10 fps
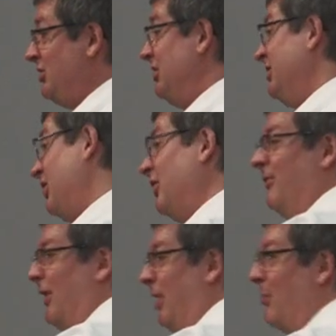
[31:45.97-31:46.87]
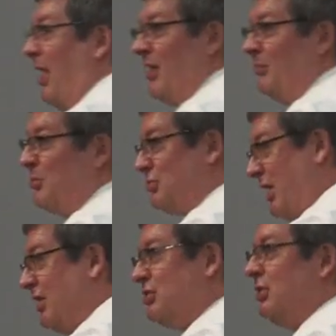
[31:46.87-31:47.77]
to get to the very bottom
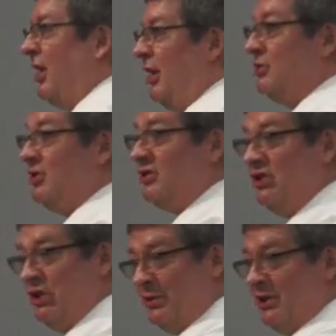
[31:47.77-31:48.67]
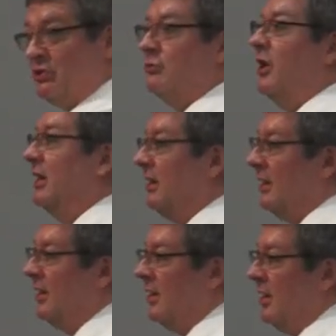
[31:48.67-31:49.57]
abstraction layers, it's a Unix running.
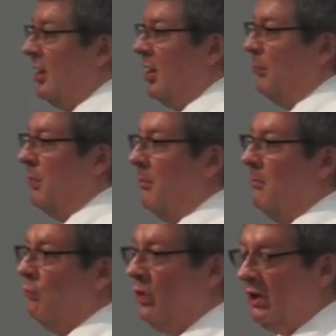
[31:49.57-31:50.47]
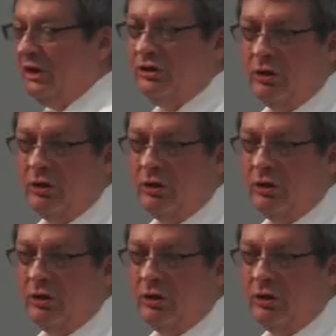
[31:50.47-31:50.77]
But really